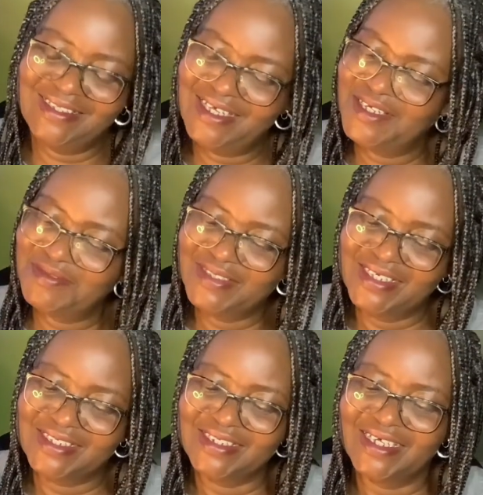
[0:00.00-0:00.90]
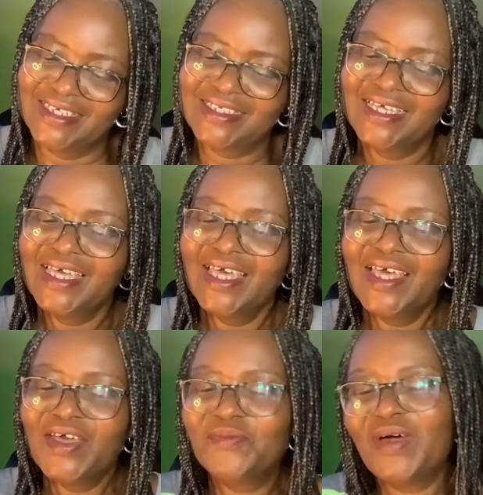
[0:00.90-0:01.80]
I'm just like,
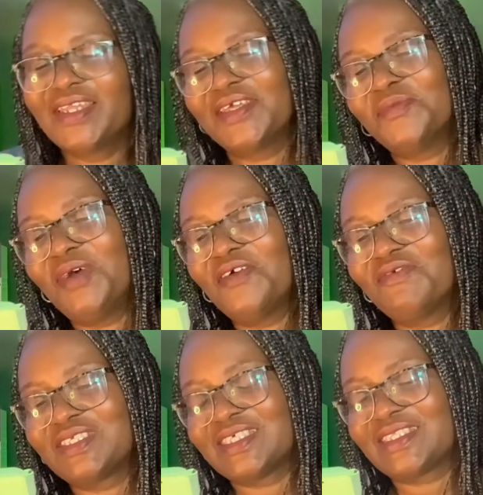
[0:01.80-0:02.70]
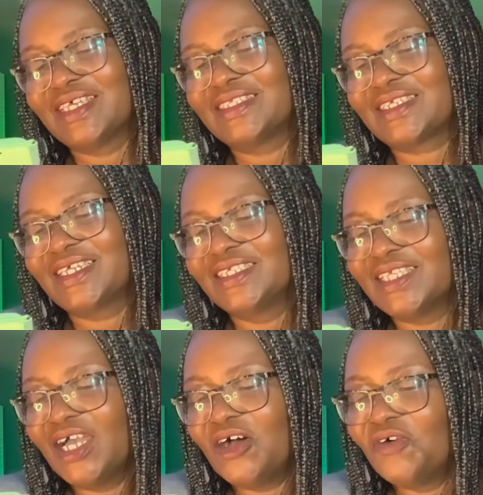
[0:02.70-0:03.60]
Malema visited
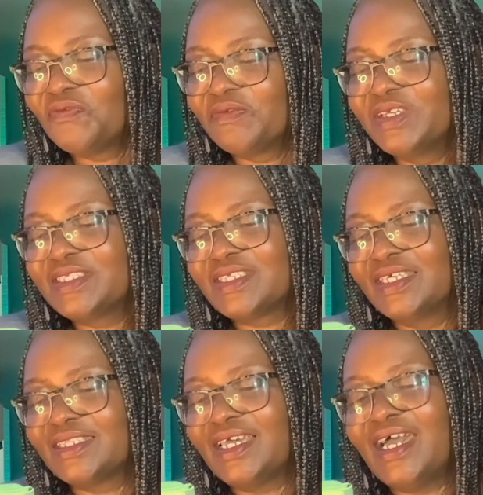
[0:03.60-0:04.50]
Kenya of recent.